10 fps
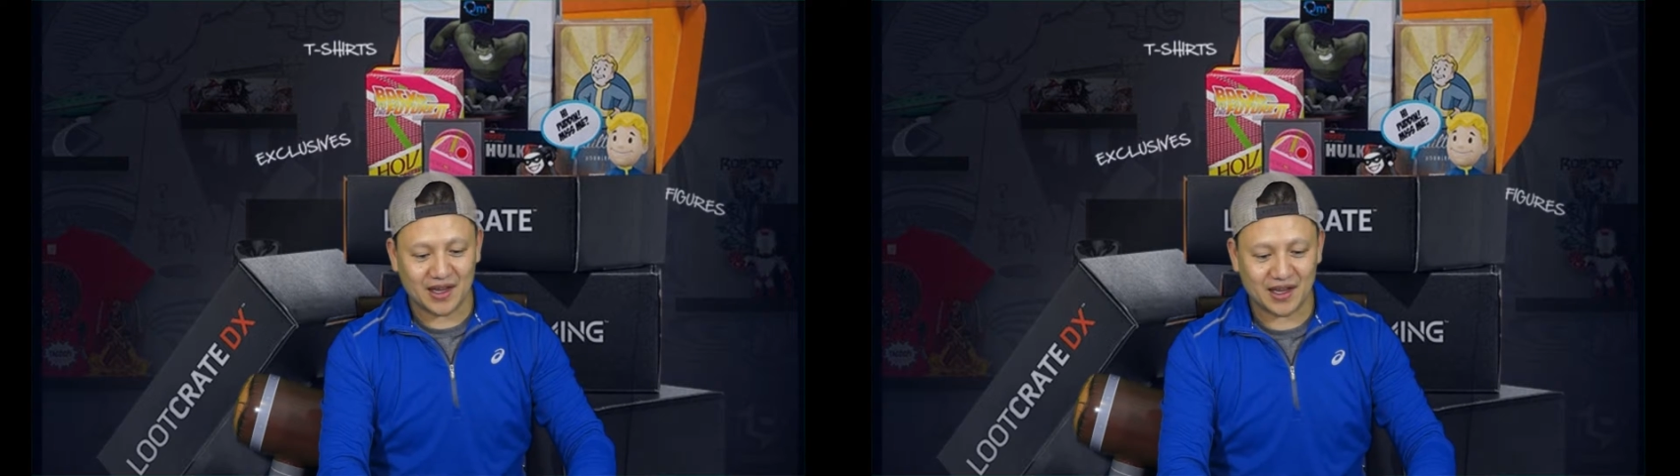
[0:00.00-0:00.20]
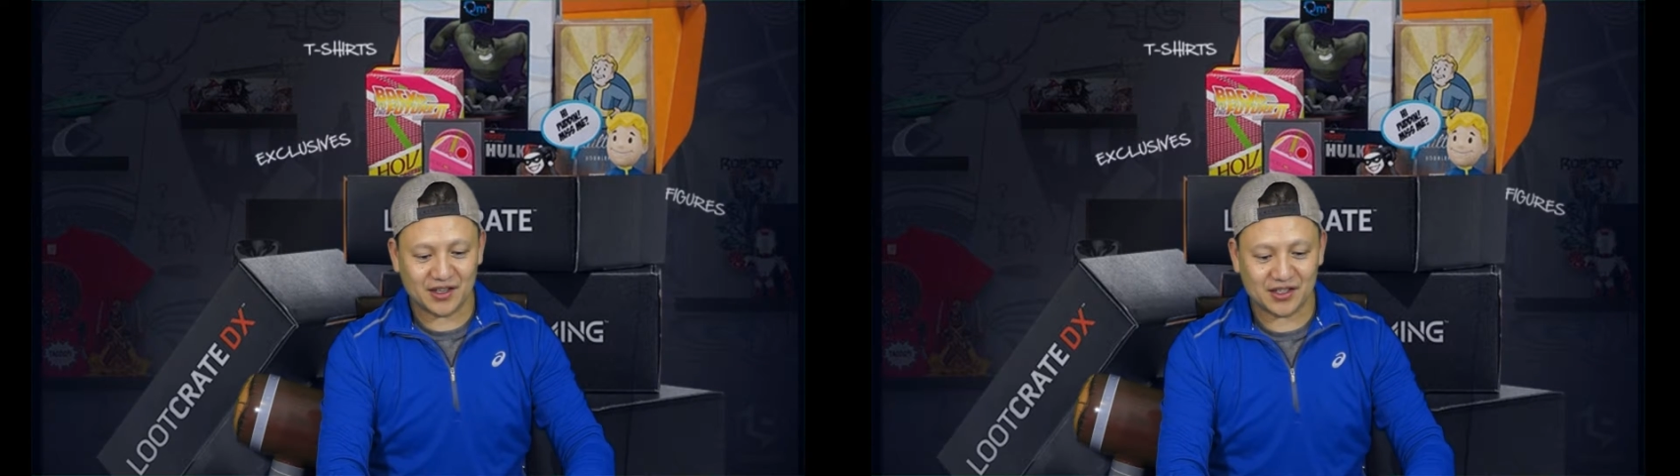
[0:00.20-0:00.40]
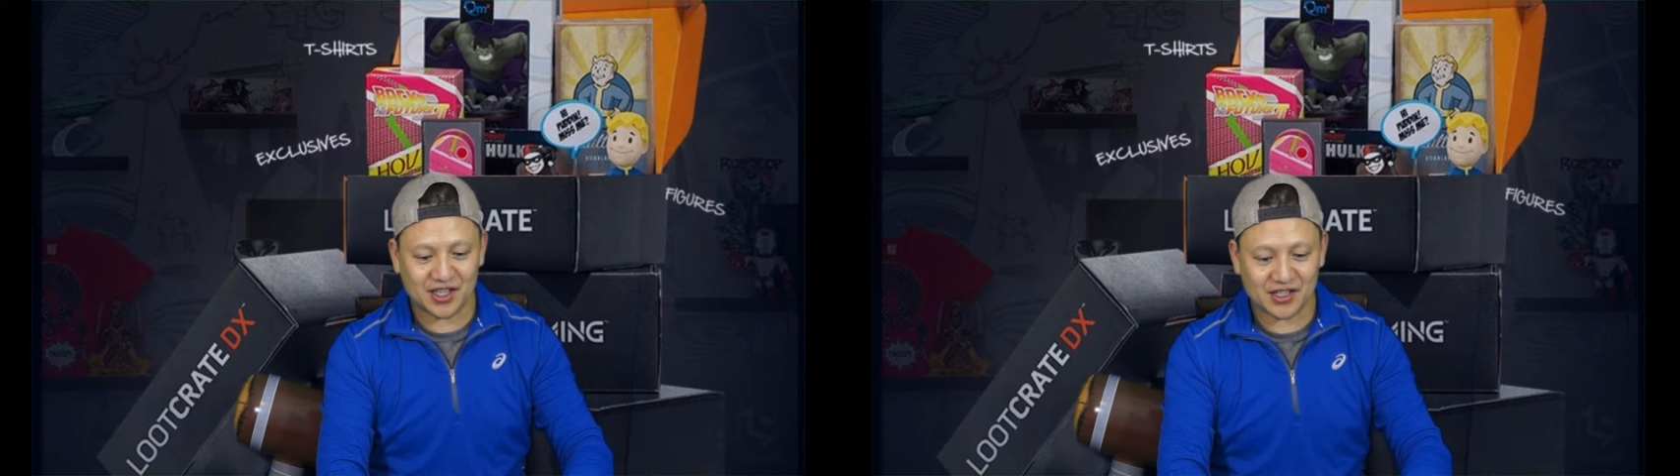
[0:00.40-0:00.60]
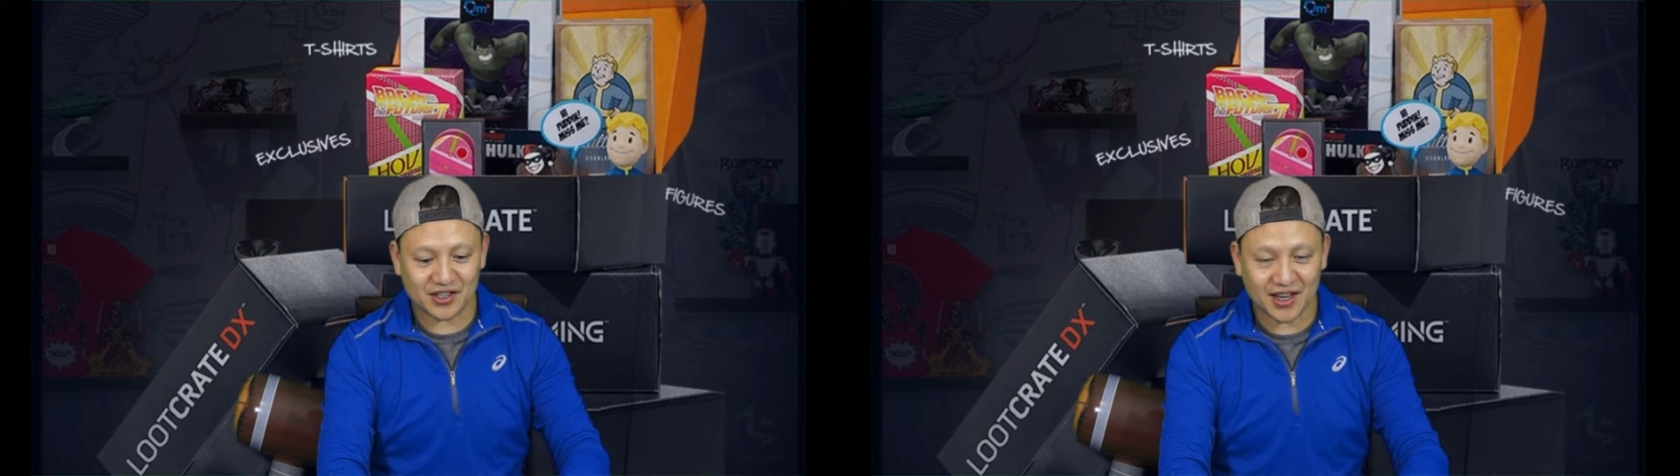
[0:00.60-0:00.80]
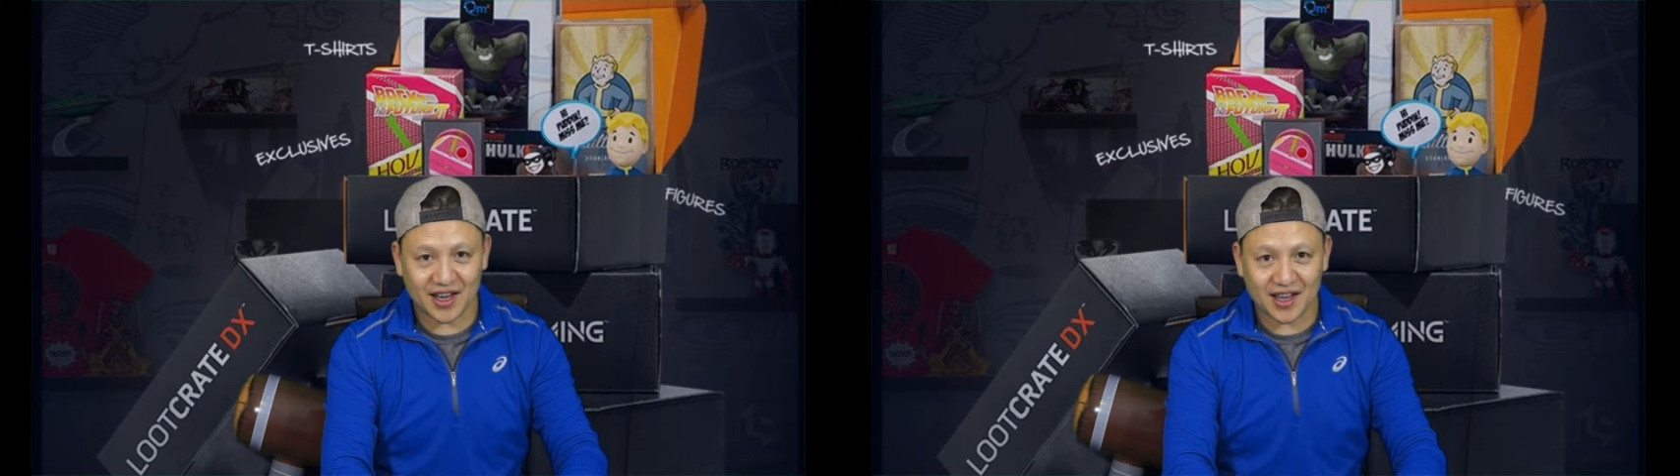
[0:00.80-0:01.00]
And the
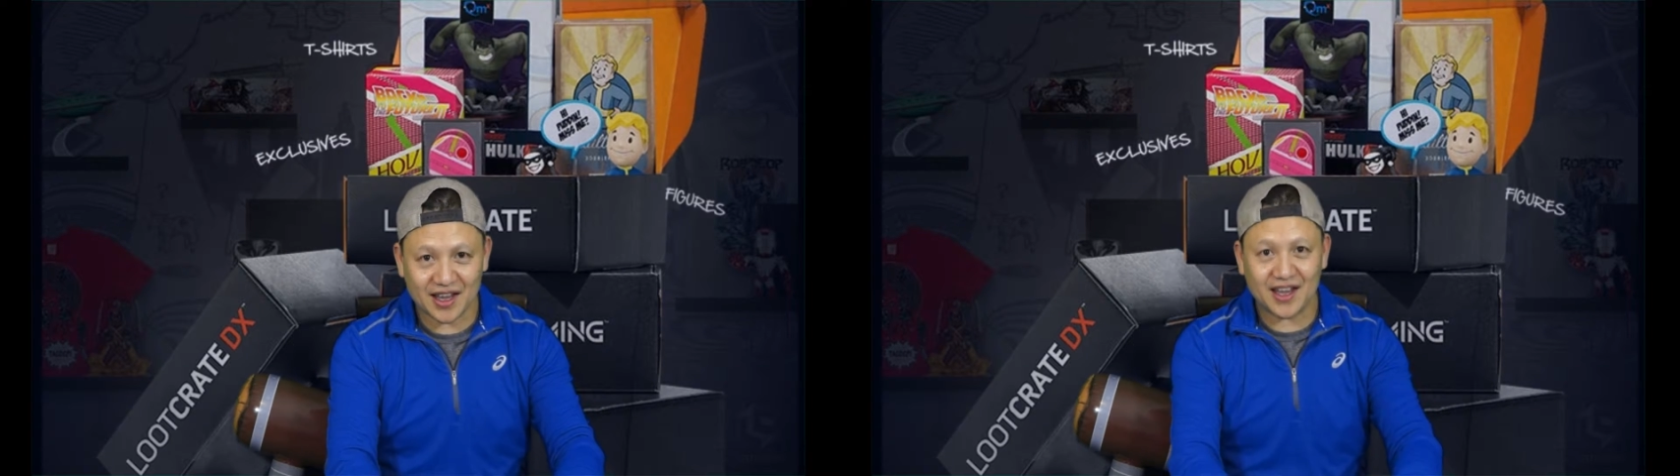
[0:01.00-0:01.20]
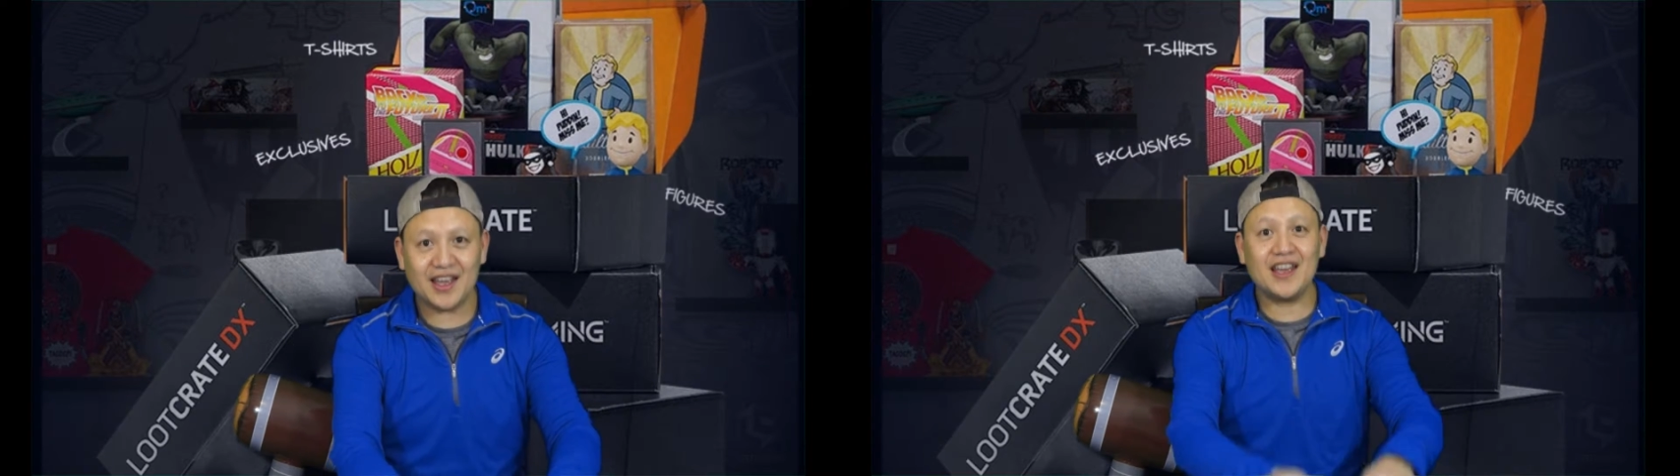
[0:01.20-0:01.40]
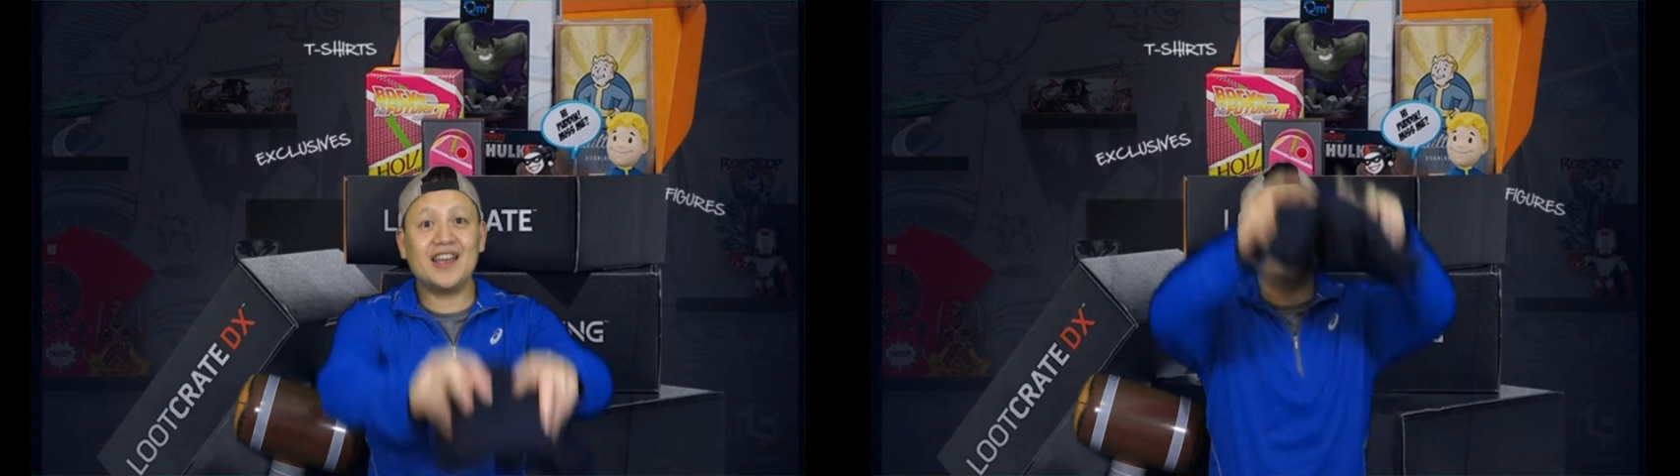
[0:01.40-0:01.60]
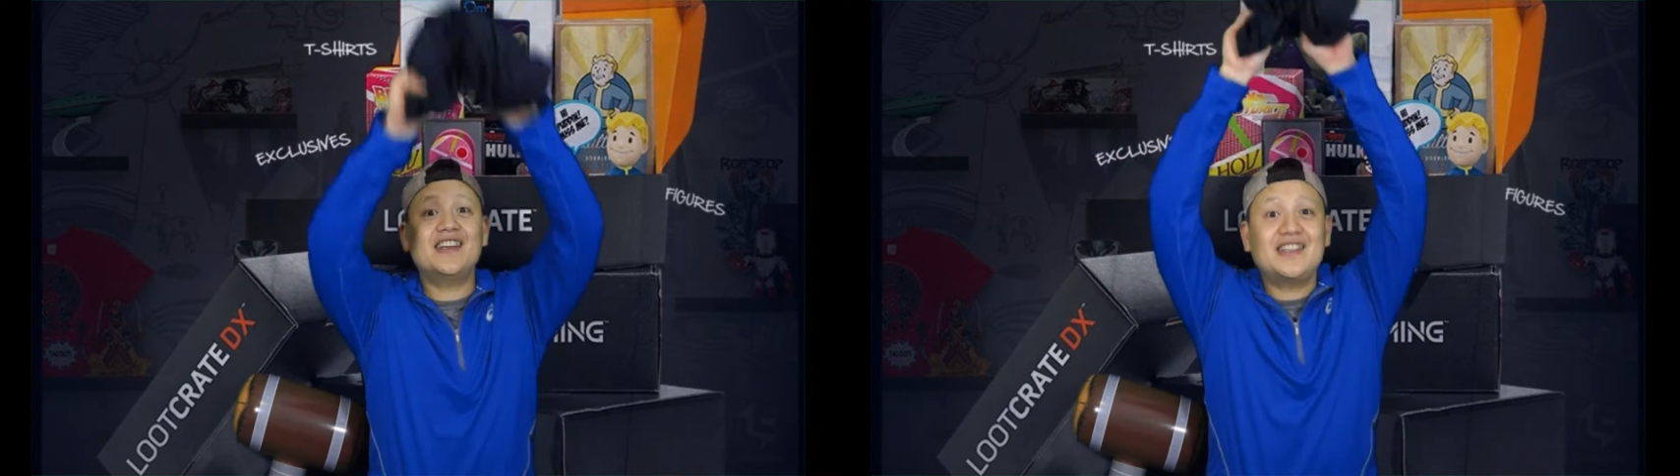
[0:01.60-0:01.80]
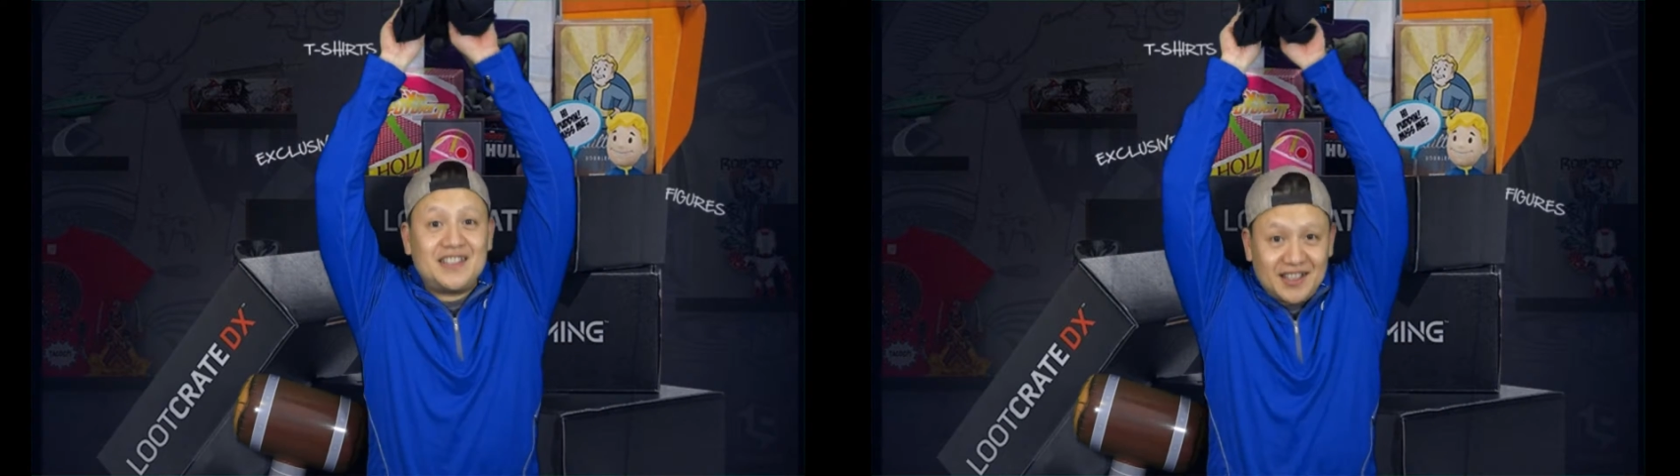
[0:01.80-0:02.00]
t-shirt
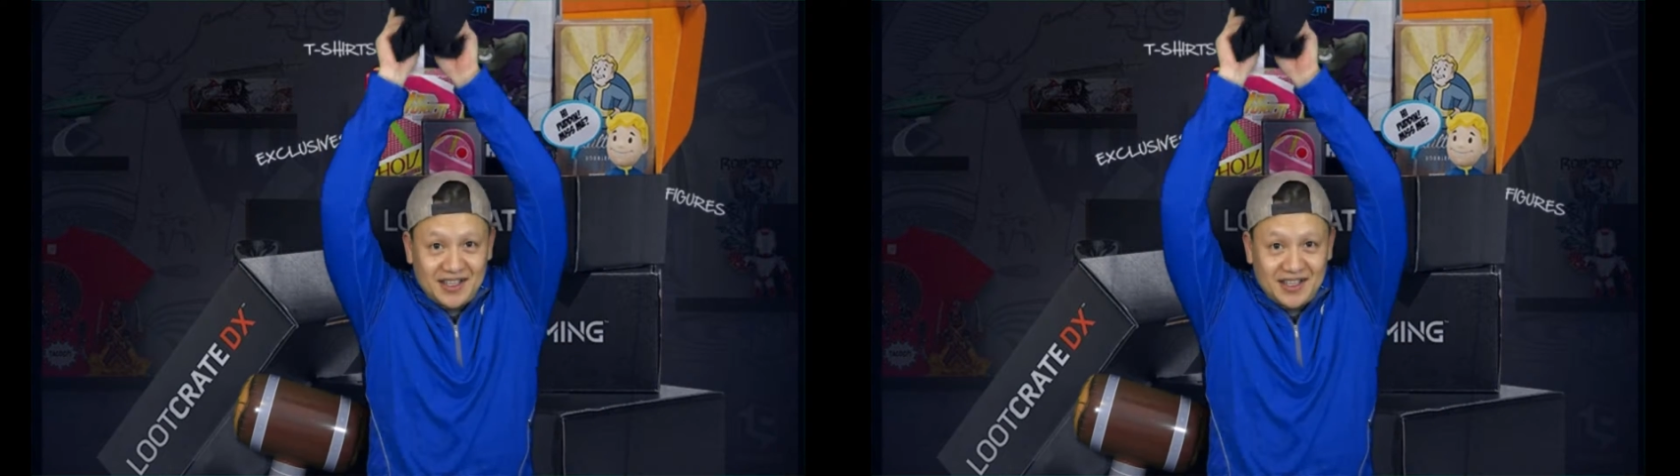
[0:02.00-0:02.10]
is,